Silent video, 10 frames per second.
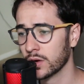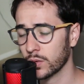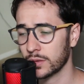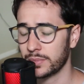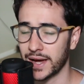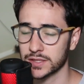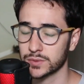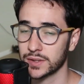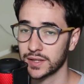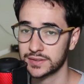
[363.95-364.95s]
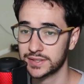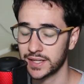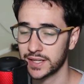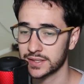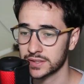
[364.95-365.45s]
1Password
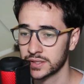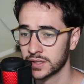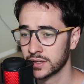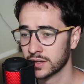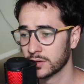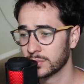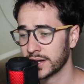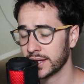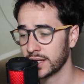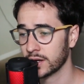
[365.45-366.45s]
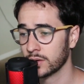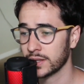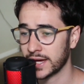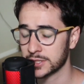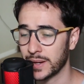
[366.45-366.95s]
didn't. But you know,
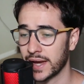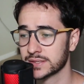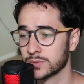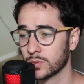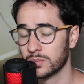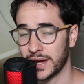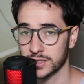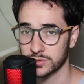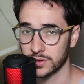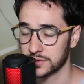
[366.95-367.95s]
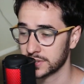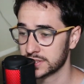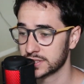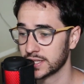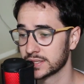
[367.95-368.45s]
LastPass and 1Password are
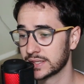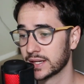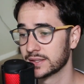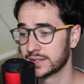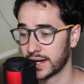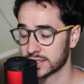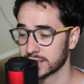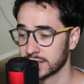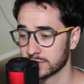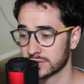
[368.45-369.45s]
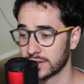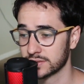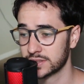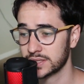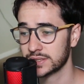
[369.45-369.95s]
36 and Dashlane was
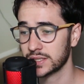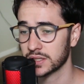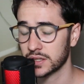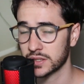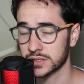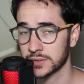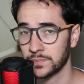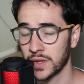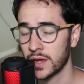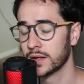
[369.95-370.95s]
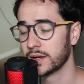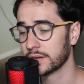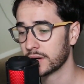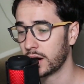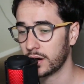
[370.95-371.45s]
around $60. Now
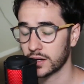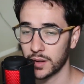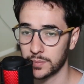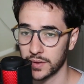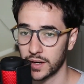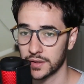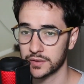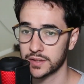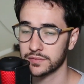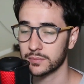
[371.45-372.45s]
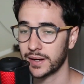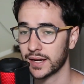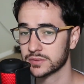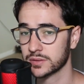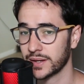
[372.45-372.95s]
there are a couple other different
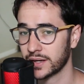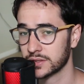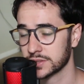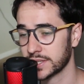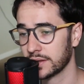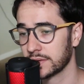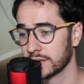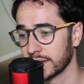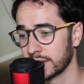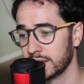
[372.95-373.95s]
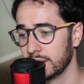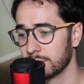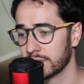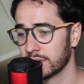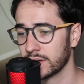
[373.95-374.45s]
password managers out there like
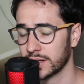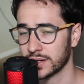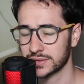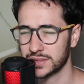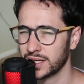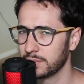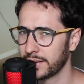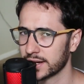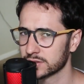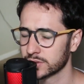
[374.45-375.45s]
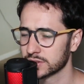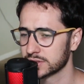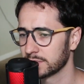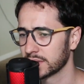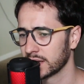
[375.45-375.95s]
Keeper and a sticky password or
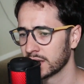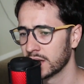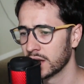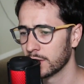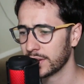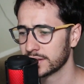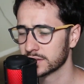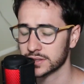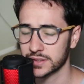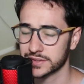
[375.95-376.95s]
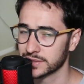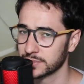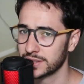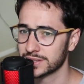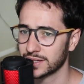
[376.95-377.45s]
something. But I looked into some
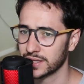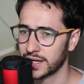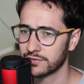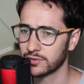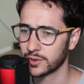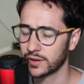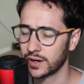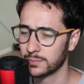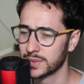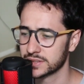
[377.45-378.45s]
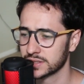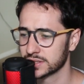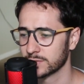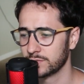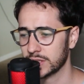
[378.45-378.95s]
of these and a lot of them are kind of missing
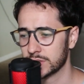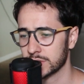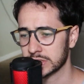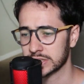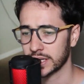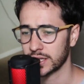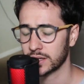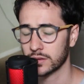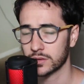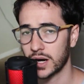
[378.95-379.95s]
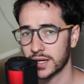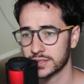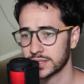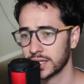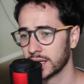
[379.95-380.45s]
some features like, you know, cross
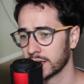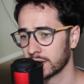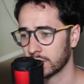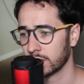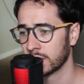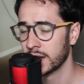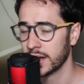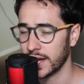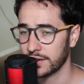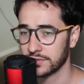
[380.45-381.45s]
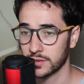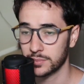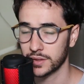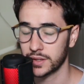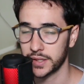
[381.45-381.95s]
sync or having the
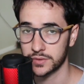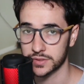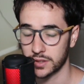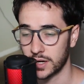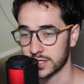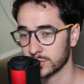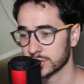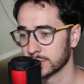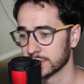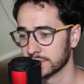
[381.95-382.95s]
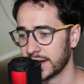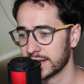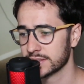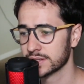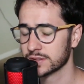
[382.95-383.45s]
ability to use it across multiple
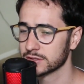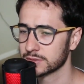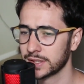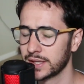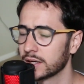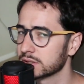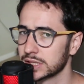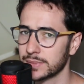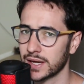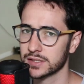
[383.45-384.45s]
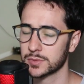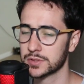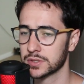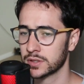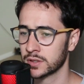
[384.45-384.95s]
devices. Ultimately, they don't seem as
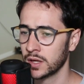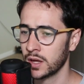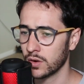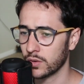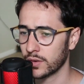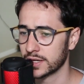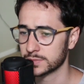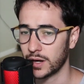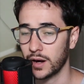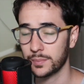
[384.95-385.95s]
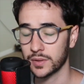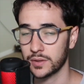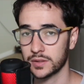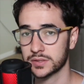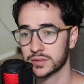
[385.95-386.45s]
mature or as
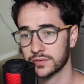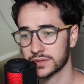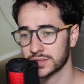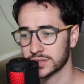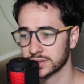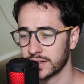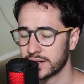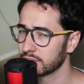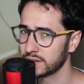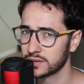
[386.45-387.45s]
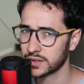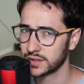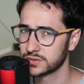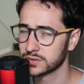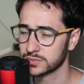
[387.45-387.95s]
popular services. So I didn't really look
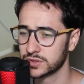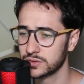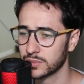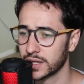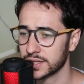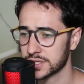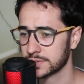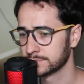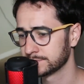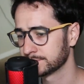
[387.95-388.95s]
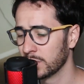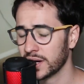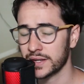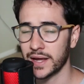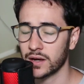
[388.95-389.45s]
into them too much.
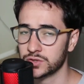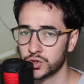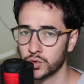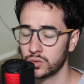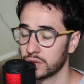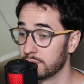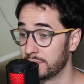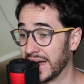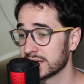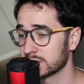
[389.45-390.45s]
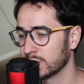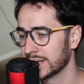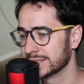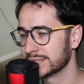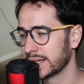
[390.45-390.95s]
But now to the best
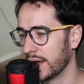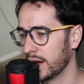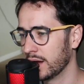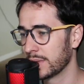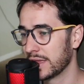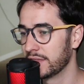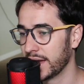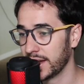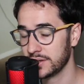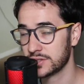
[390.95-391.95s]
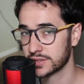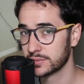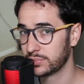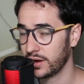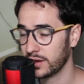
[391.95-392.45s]
ones um, that you
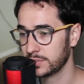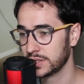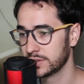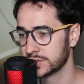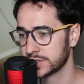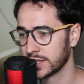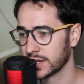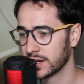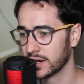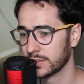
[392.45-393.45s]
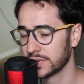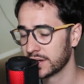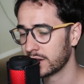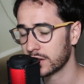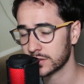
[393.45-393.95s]
should probably be using. Um,
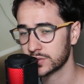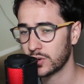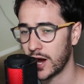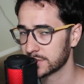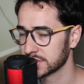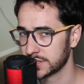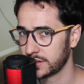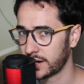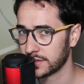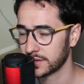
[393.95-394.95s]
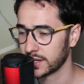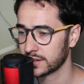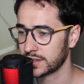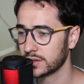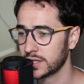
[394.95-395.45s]
there are two options here, I
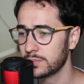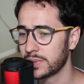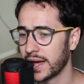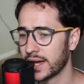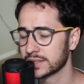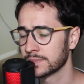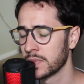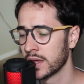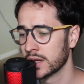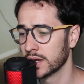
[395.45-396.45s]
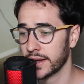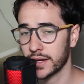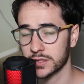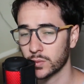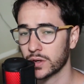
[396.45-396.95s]
think. Now, KeePass
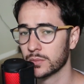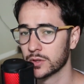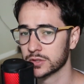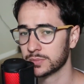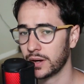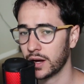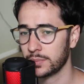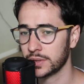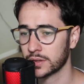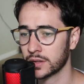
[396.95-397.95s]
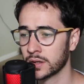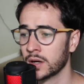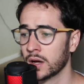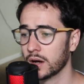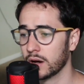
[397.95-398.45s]
is one of the most popular
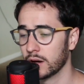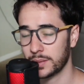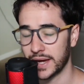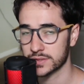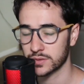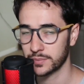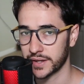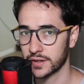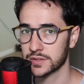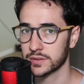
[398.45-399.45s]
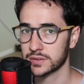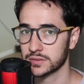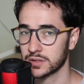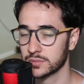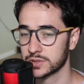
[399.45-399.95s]
uh, password managers in
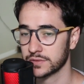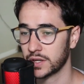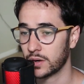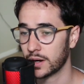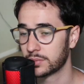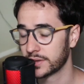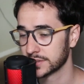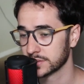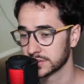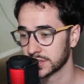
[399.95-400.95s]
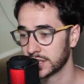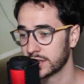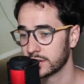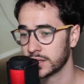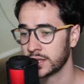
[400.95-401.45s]
terms of you know operational
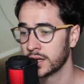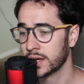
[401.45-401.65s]
security.